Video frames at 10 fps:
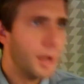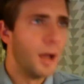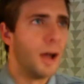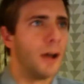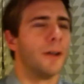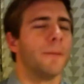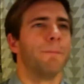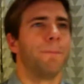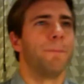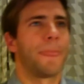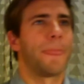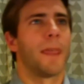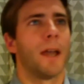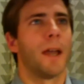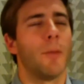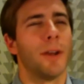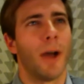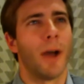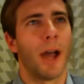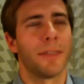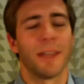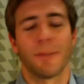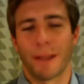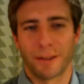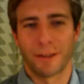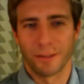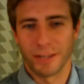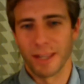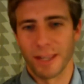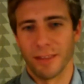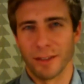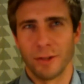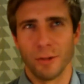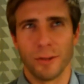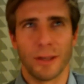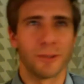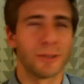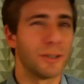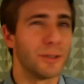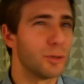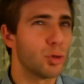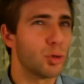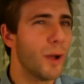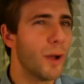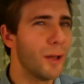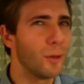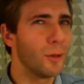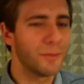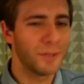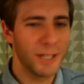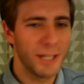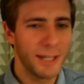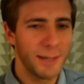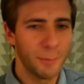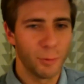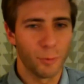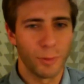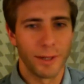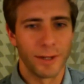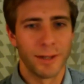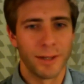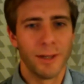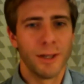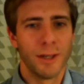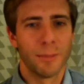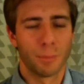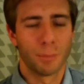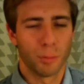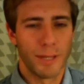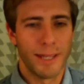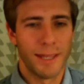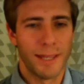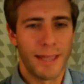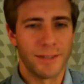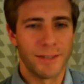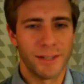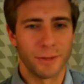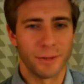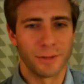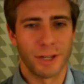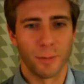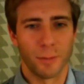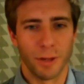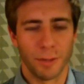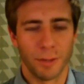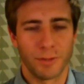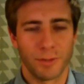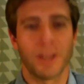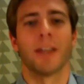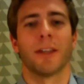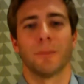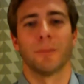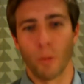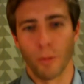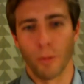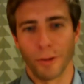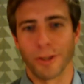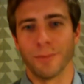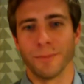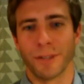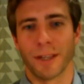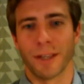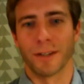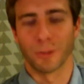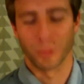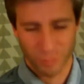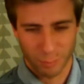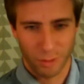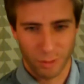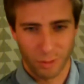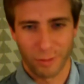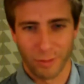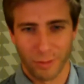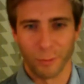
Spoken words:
I think back to, say, the 2012 team when pre-ACL tear Billups and Mo Williams and Chris Paul,